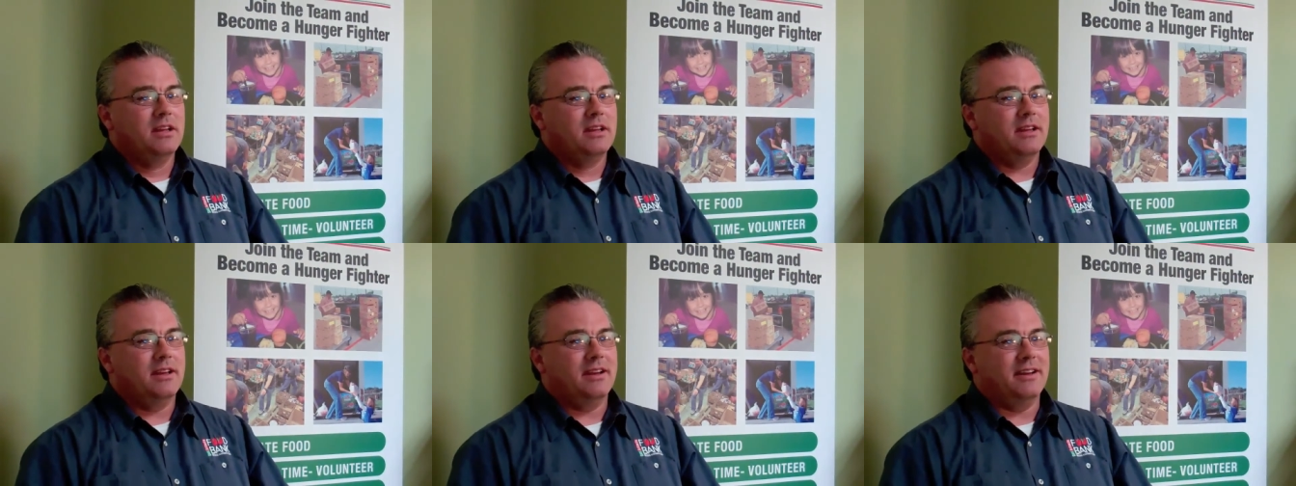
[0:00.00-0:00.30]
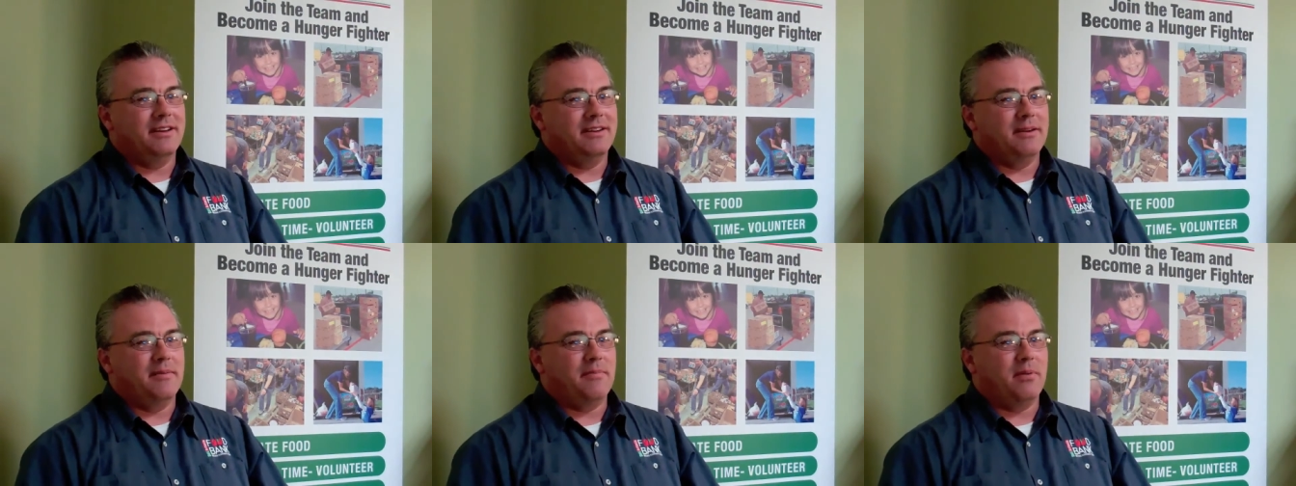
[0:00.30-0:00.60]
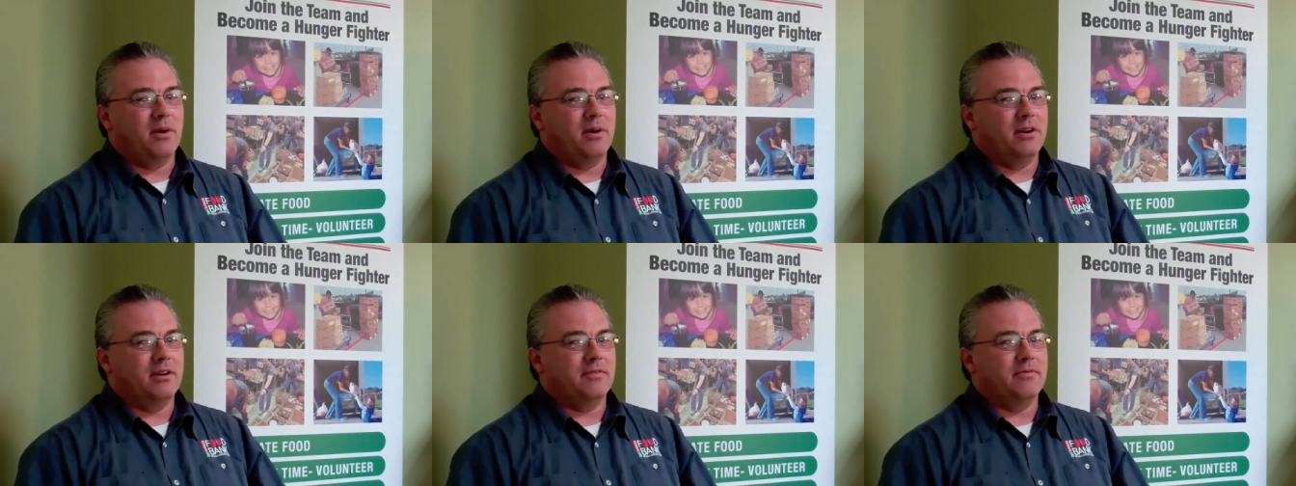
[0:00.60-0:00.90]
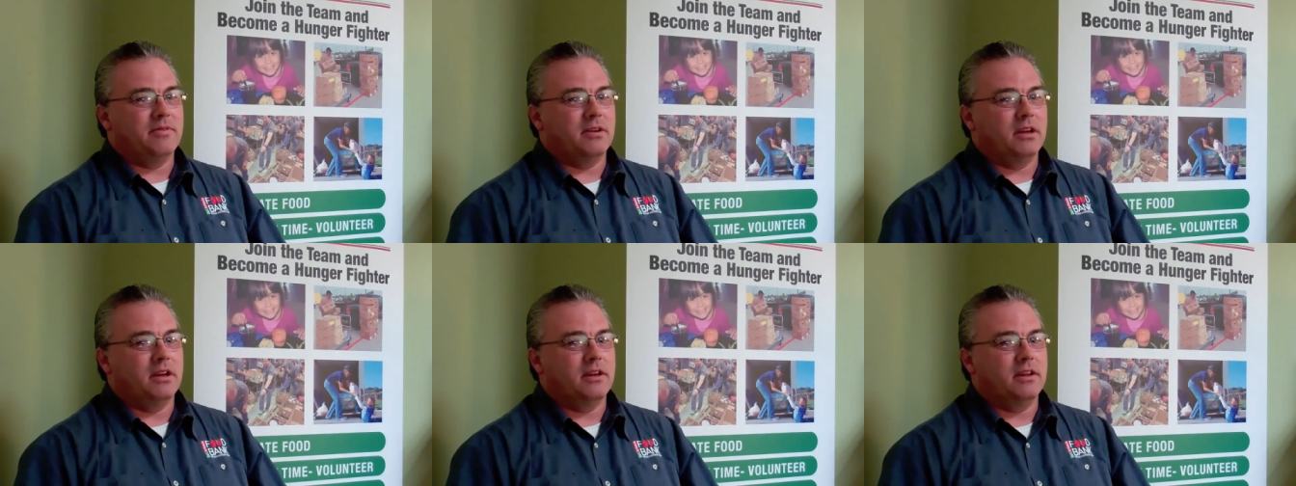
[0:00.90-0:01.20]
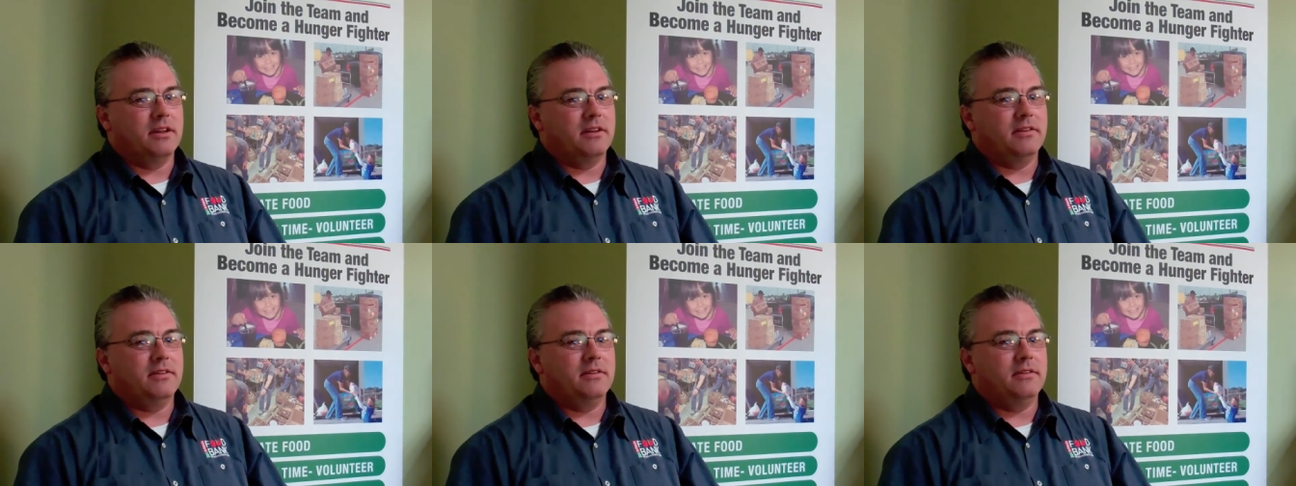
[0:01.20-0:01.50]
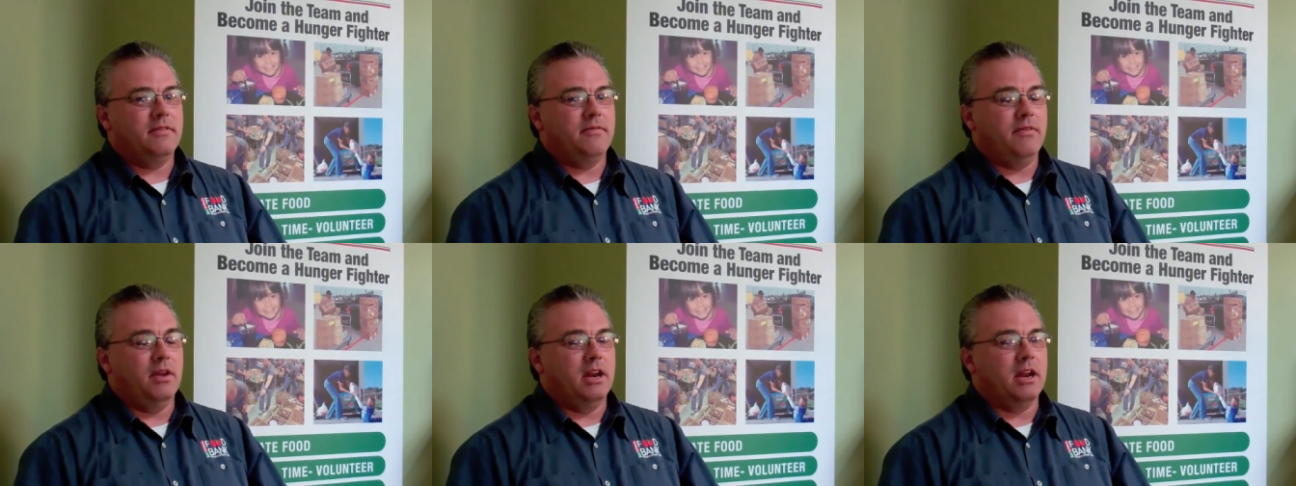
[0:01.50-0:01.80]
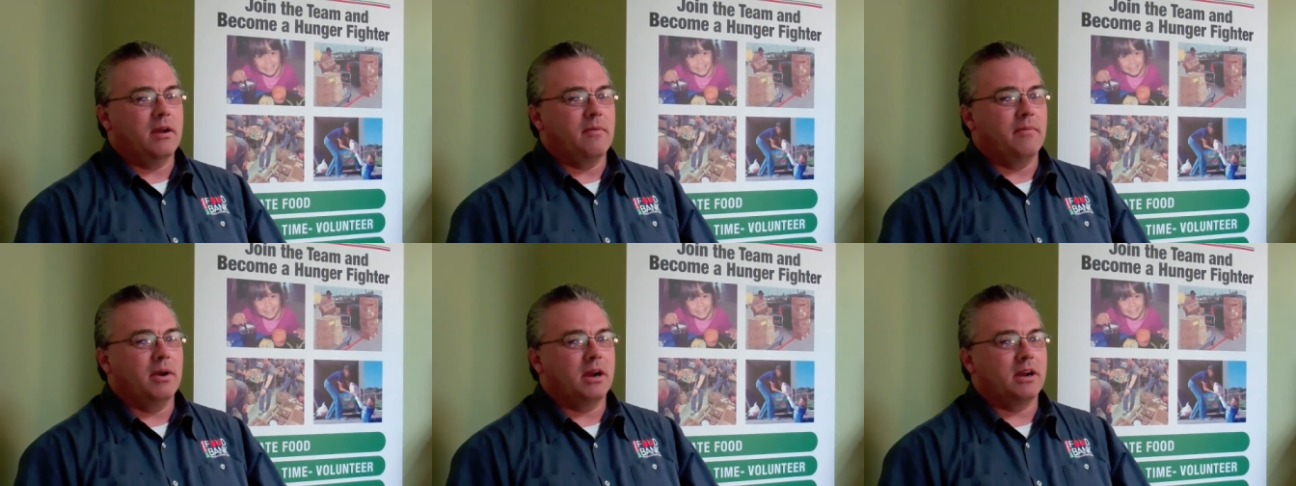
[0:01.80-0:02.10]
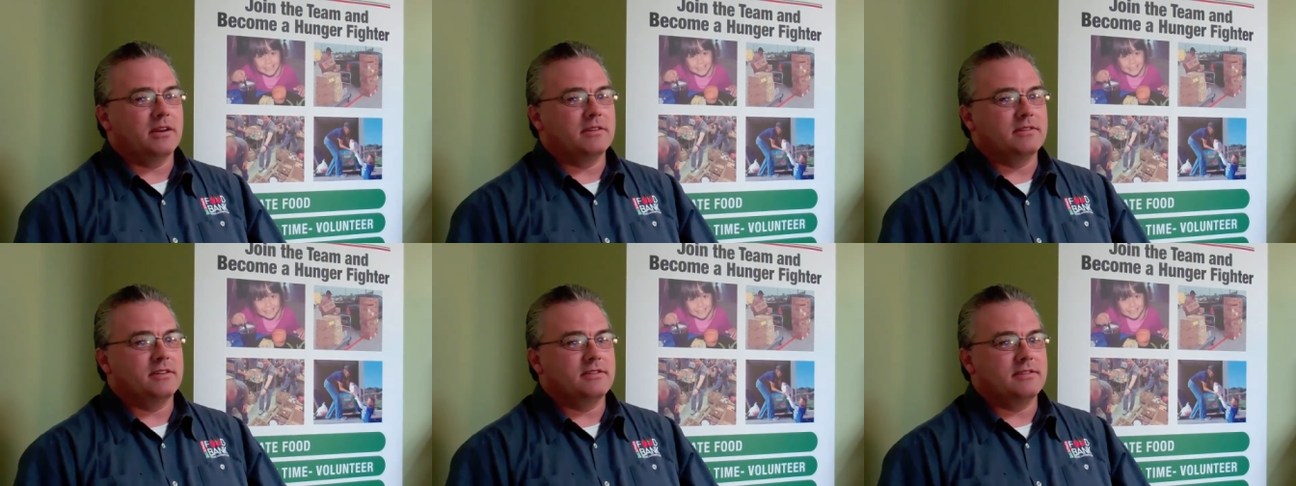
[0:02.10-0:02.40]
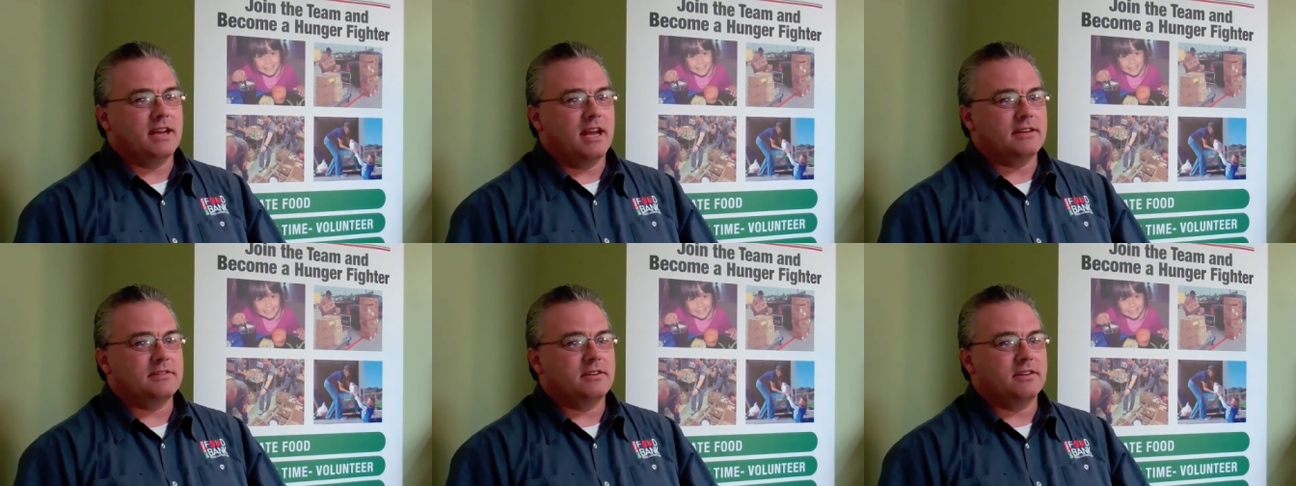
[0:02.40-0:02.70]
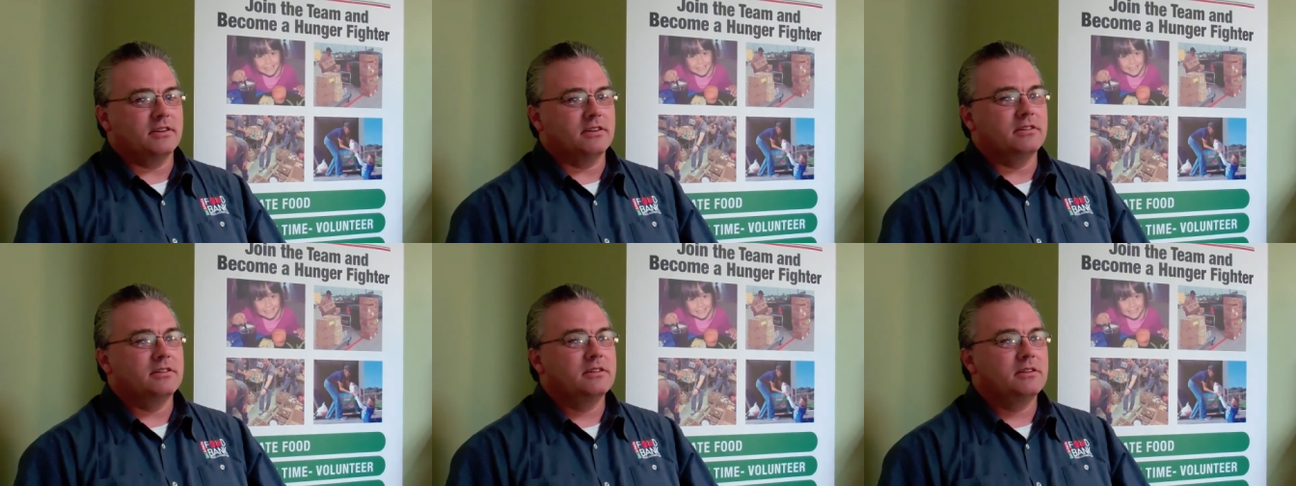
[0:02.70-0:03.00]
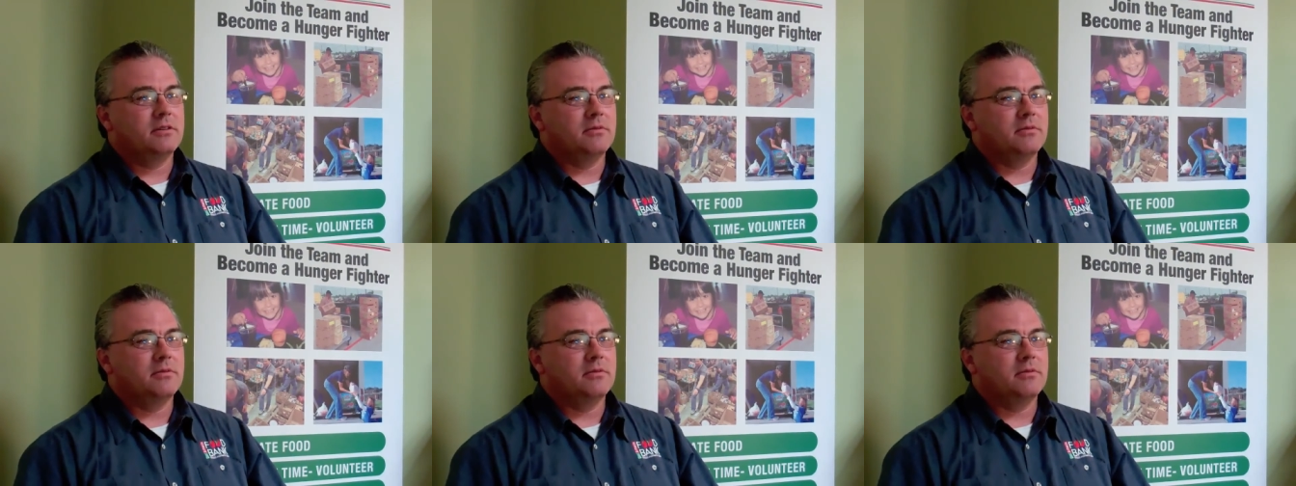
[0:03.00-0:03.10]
uh, a part of uh, Feeding America's Disaster